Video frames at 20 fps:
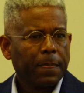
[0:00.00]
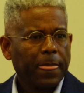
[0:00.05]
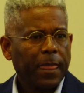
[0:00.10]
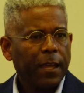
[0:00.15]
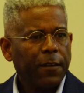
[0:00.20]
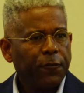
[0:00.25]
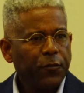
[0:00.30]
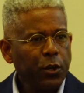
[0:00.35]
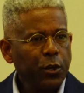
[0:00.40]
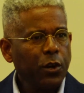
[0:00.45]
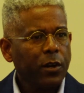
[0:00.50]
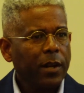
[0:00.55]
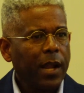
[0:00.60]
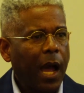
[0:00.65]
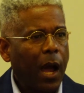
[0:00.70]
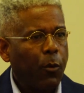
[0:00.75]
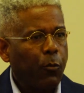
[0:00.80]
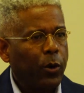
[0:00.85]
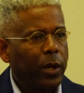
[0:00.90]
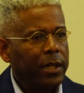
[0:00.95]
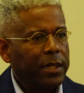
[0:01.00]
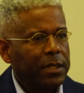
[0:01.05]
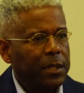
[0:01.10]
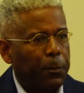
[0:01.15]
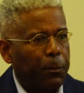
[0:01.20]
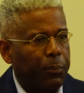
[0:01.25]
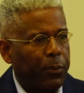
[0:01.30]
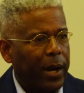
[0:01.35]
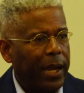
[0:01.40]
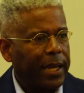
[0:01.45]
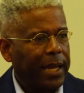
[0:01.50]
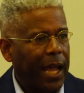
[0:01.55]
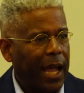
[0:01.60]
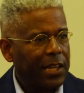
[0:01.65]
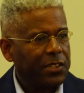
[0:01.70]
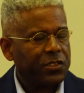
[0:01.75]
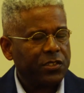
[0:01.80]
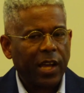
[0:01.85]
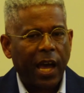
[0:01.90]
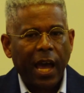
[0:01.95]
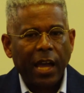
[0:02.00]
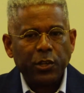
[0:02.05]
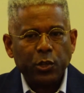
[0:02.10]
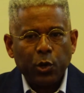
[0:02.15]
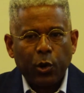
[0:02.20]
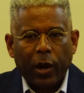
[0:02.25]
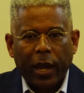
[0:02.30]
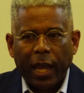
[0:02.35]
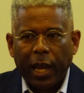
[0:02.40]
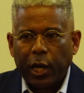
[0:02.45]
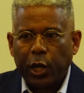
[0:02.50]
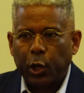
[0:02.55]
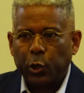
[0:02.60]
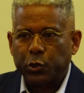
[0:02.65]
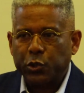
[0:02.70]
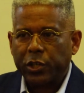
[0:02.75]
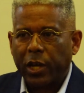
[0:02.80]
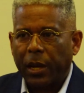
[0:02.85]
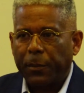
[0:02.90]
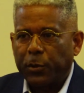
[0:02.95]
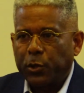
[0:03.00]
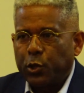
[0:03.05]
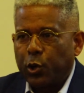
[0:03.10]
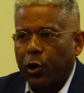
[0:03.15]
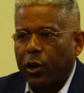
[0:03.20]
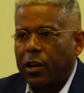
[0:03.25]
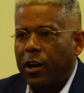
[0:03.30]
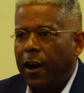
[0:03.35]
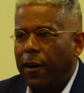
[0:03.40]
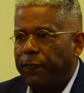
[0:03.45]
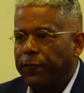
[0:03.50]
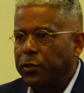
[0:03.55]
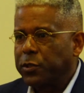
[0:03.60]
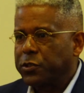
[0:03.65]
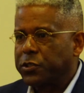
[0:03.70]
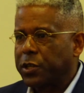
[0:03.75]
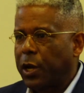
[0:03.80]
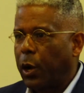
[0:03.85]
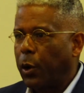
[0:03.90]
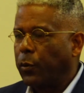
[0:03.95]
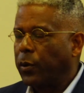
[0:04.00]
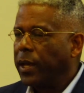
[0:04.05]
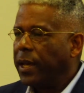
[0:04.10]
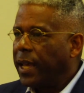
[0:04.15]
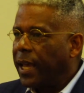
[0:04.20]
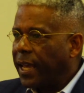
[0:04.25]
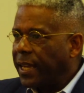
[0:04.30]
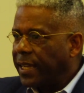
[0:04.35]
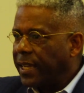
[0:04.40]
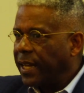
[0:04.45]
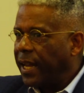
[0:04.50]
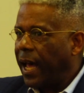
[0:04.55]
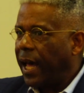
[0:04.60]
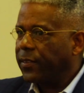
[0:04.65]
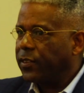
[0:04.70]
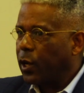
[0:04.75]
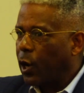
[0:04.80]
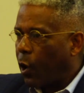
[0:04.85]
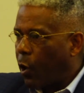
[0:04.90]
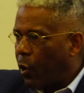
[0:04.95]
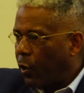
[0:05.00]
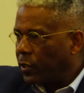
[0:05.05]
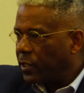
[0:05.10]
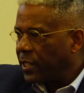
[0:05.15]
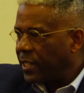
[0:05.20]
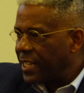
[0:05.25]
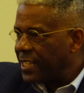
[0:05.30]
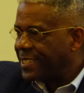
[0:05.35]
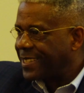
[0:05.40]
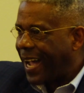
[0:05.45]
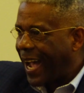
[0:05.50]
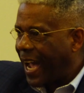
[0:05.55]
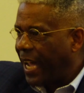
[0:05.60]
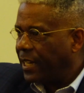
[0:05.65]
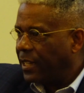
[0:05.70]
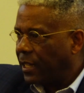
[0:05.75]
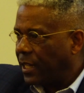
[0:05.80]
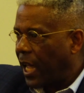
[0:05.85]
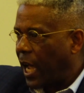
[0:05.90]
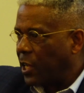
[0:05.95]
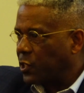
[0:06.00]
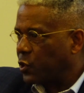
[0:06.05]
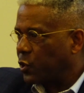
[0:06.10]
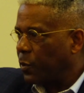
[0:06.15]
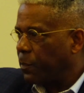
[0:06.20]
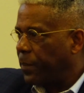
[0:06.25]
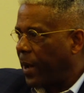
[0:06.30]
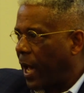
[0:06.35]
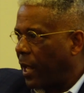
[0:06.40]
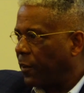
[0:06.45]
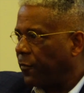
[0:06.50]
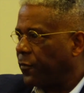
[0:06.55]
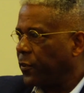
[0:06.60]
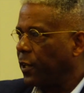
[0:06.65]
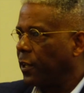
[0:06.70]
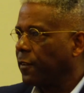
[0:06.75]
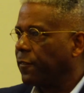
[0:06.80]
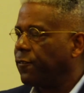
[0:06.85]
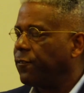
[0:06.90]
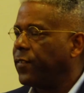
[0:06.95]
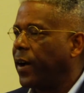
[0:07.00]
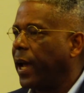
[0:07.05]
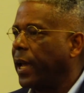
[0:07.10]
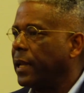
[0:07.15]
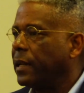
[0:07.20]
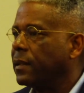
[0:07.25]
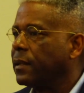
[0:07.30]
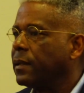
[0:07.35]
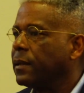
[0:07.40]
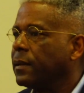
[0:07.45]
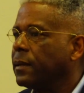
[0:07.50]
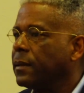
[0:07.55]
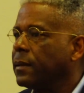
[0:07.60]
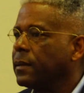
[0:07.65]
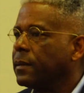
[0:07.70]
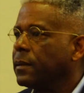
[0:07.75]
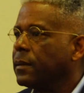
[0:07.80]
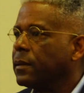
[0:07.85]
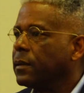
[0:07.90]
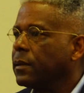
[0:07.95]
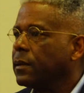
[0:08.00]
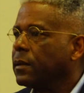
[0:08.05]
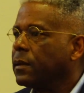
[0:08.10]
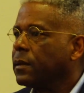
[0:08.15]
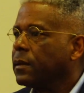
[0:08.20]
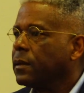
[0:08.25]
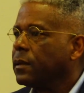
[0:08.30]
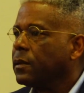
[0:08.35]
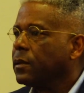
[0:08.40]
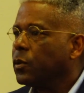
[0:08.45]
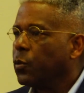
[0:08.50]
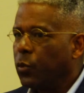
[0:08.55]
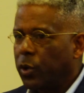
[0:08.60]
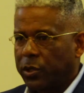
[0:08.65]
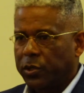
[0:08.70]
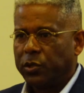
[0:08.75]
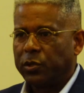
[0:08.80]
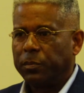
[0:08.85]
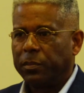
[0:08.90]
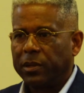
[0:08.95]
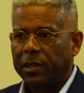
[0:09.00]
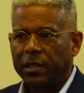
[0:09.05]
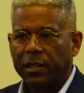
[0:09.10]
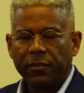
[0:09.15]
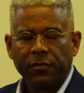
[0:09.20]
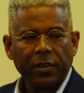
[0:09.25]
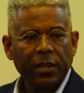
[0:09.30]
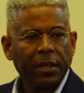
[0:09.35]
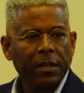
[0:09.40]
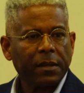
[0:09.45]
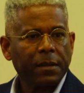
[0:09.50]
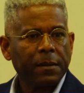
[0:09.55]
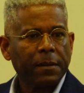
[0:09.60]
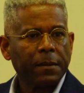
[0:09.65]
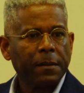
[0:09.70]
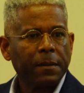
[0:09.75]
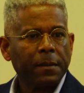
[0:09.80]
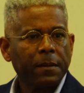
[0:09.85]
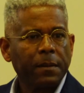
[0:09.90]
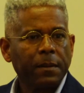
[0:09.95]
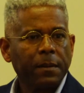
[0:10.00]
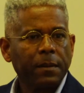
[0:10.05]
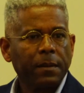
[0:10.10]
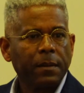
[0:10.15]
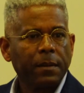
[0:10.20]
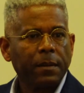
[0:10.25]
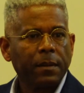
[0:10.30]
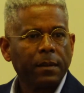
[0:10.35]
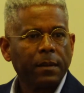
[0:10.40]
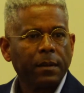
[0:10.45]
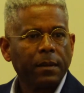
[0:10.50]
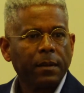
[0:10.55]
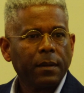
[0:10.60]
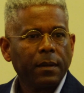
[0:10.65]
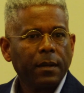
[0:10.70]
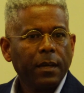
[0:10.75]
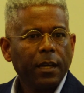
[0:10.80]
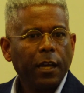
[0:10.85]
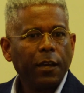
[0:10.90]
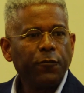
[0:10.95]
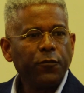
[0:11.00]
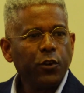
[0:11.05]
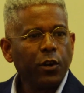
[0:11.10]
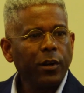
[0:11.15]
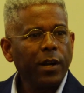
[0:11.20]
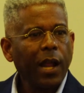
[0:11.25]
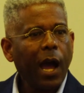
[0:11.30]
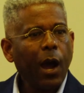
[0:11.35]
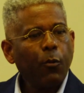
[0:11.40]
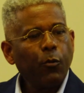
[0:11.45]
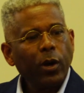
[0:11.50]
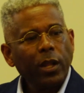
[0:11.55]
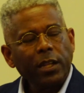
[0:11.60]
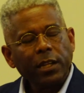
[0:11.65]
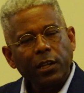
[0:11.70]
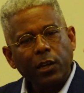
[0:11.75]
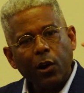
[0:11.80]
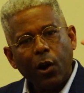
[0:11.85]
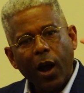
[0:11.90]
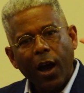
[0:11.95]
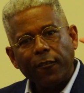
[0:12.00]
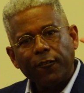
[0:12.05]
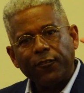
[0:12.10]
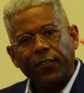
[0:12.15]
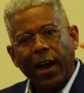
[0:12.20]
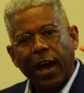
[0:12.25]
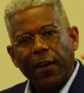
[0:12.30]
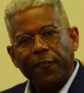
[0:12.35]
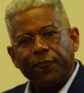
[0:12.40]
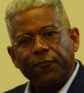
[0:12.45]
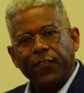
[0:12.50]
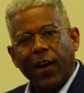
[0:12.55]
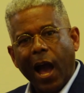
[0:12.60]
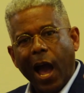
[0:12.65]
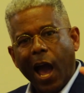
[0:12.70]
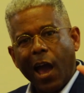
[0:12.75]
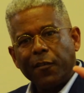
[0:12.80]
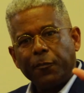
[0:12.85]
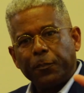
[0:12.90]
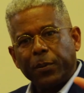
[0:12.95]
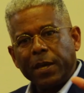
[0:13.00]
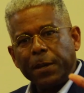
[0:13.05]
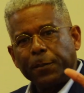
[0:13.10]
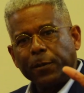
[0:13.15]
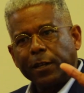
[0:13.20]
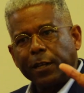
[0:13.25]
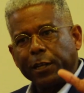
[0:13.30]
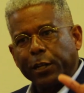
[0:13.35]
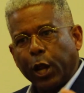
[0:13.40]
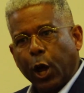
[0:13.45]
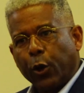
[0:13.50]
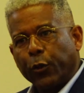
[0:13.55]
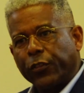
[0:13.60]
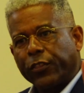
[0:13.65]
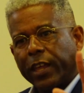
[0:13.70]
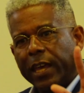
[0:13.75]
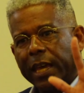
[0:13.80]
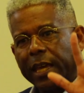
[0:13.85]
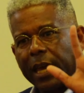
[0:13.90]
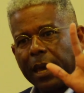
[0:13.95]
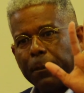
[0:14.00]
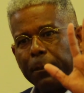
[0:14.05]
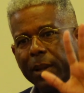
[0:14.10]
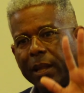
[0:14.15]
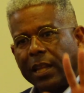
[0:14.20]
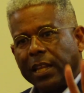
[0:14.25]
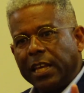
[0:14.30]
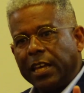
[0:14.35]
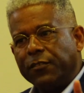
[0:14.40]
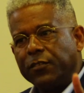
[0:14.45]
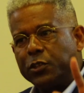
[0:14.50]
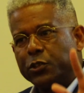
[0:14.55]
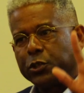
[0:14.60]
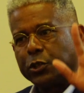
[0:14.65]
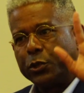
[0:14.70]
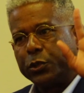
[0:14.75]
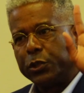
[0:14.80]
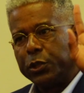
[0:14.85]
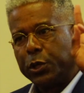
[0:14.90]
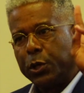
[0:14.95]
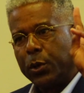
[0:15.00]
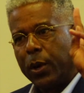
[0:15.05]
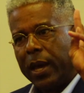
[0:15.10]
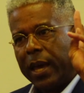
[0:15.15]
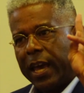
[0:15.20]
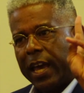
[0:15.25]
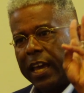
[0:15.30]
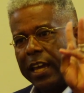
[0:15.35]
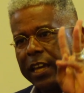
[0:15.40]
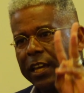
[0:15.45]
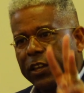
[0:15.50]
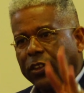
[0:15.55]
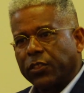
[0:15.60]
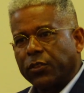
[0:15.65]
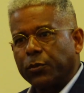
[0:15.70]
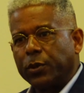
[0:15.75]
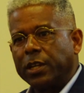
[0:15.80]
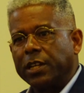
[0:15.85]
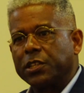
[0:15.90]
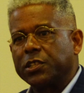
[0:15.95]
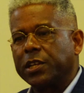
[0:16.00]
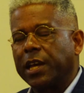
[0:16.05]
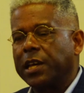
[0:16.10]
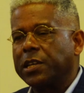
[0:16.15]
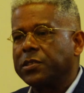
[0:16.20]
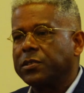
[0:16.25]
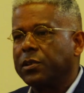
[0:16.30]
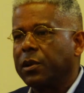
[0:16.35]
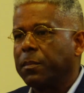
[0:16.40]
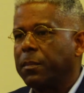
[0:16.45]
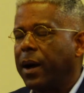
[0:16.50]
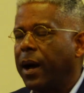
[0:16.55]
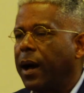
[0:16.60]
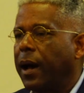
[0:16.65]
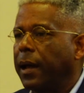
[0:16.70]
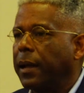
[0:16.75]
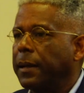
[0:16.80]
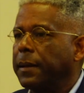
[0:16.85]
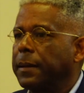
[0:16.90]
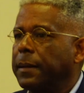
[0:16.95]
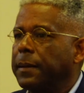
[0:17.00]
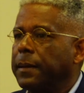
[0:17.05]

in? If you're not willing to break outside your echo chamber, your comfort zone, and get out there on this ideological battlefield and fight, then what do you believe in? If you're not willing to go out and find 5 people that don't think and believe as you do and get 3 to change their mind,